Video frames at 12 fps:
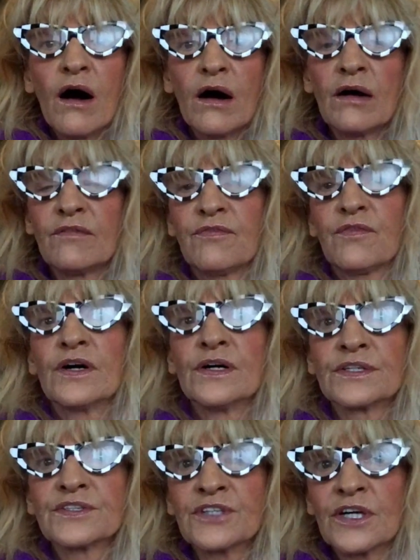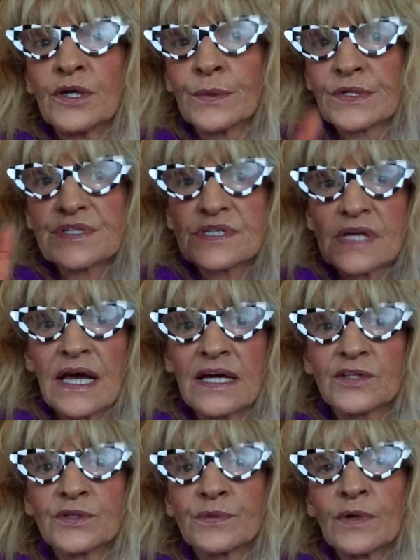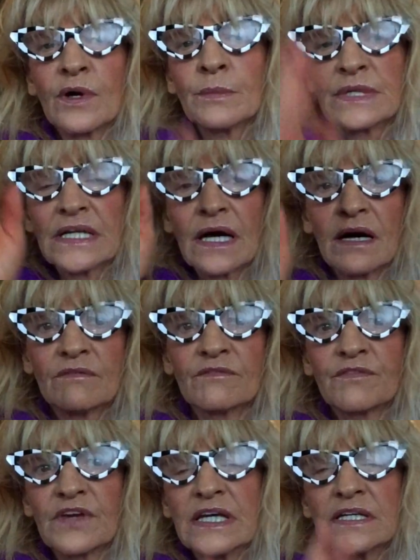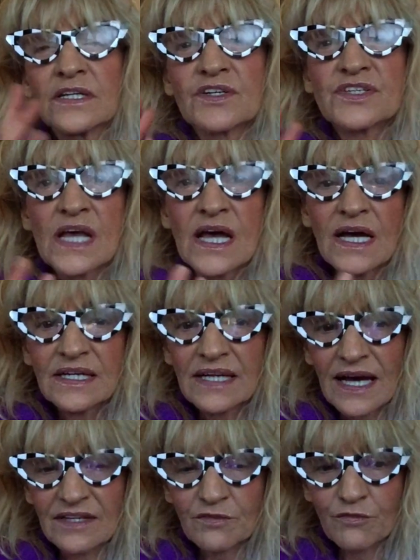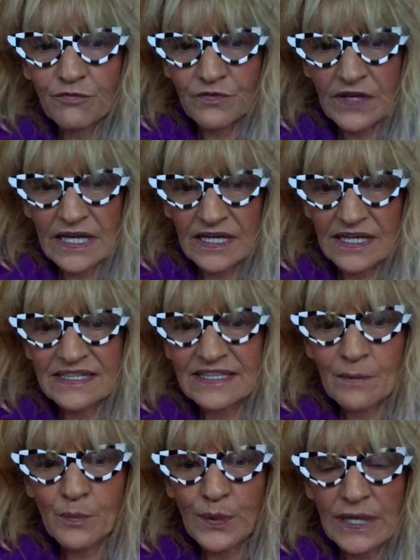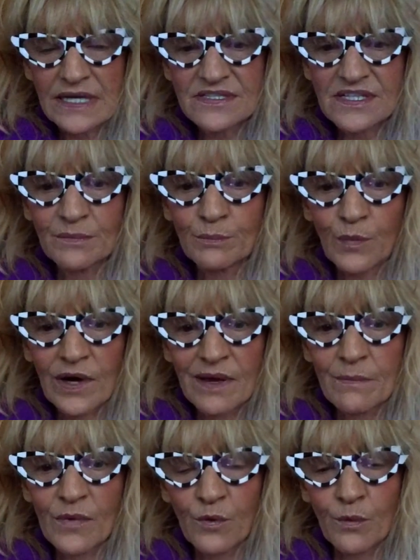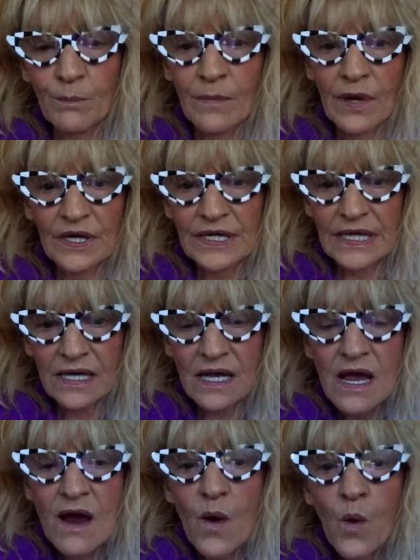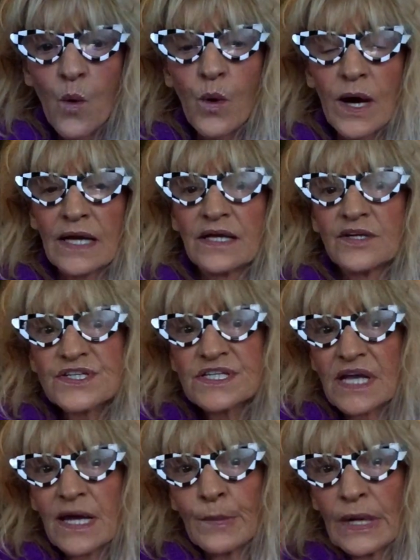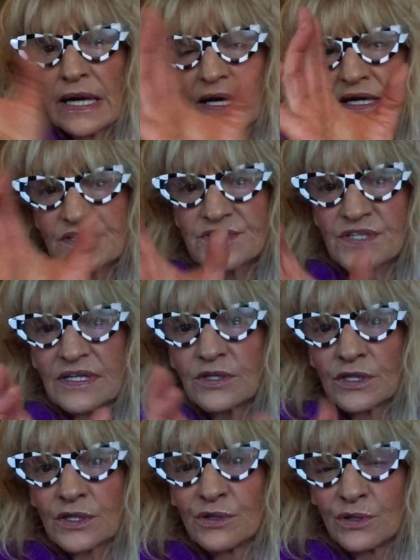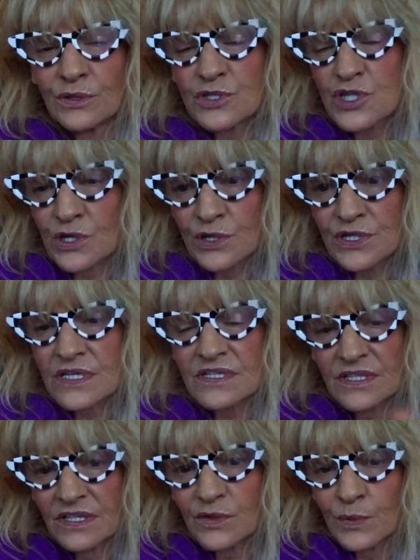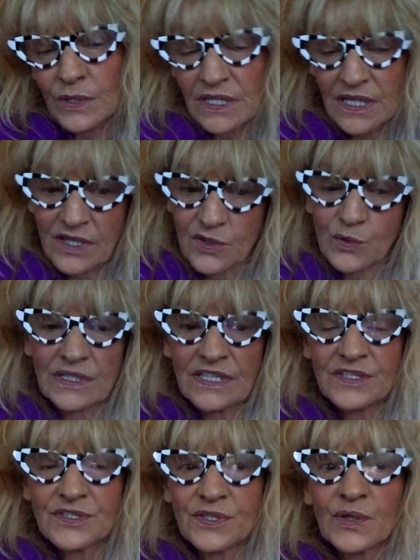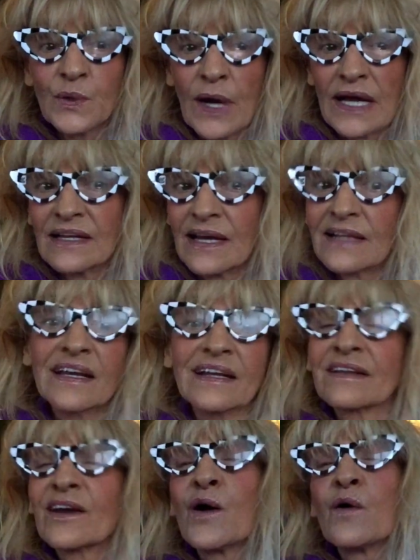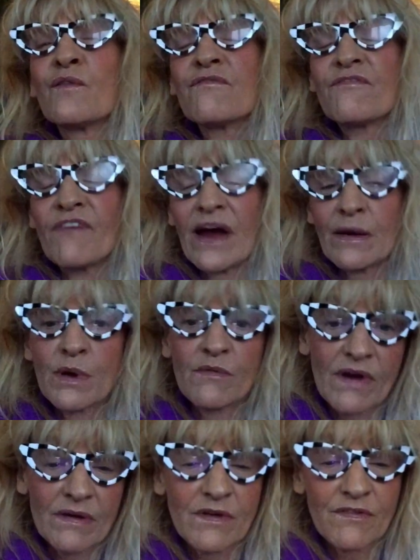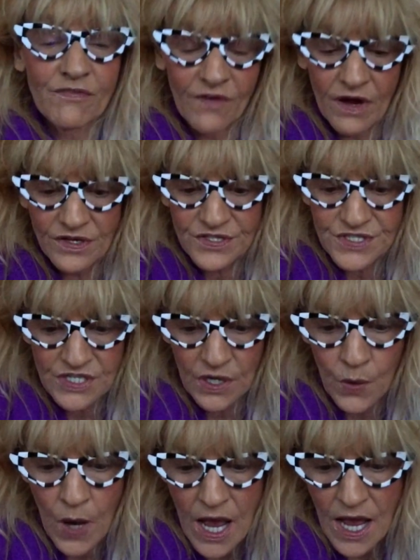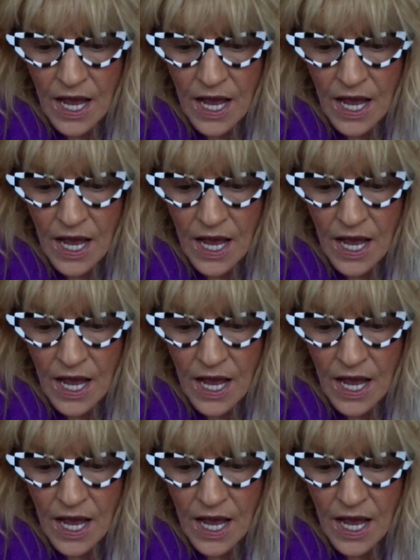of Taurus, Andromeda, Venus, that feeling that brings in more and more money when you stabilize your new choices in 2022, and that can go very, very fast. So